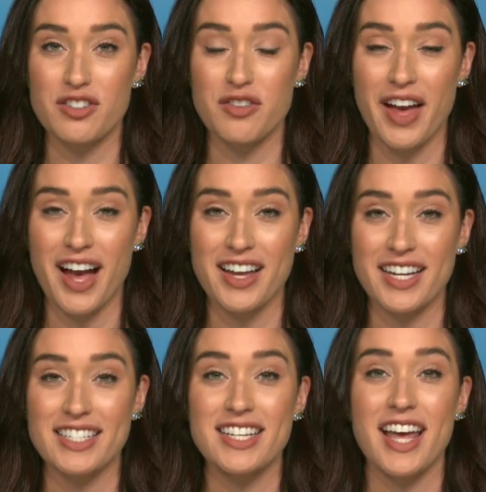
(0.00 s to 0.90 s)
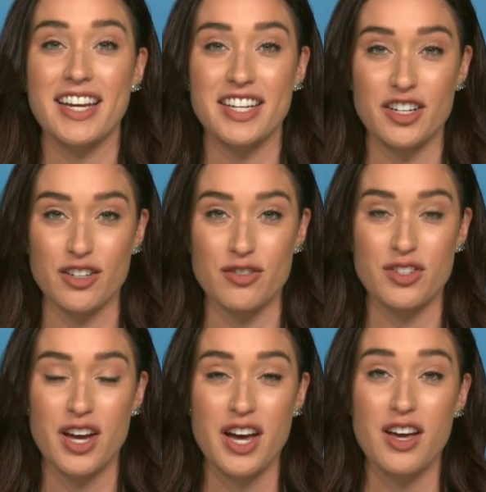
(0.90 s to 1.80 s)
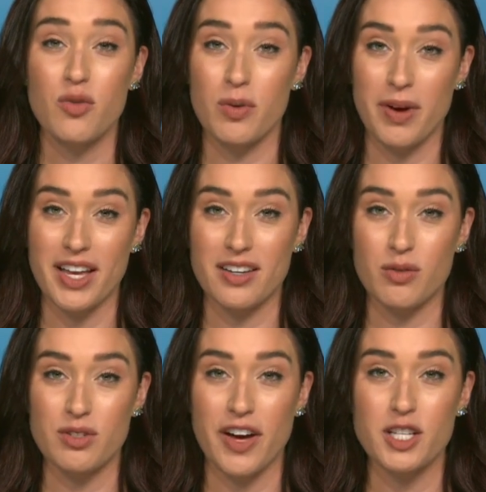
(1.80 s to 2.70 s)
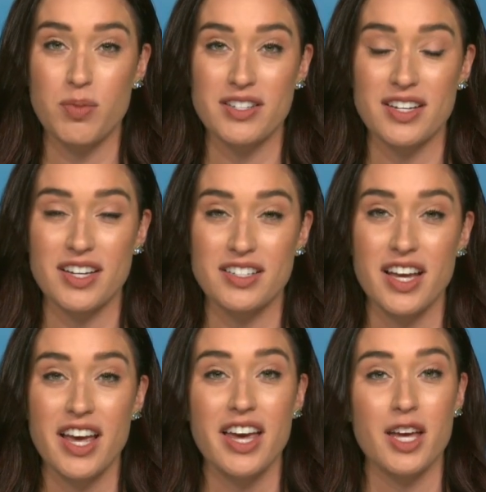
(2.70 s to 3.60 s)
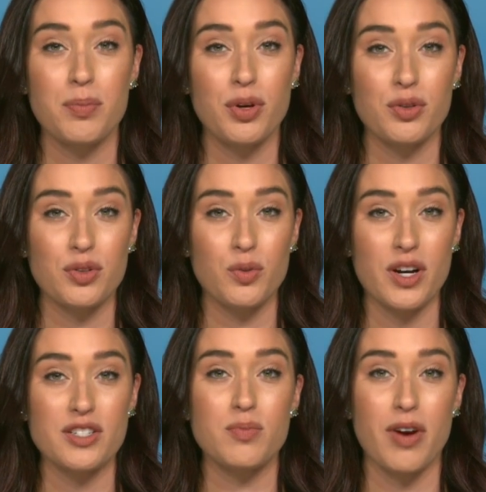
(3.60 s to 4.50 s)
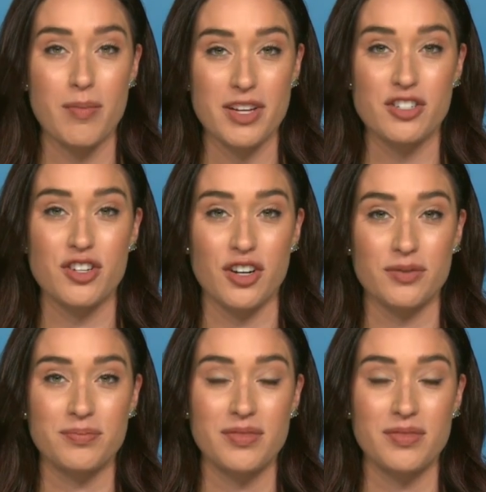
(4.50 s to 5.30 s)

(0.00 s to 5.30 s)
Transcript: have had in 10 years, when Biden was vice president and Putin was prime minister.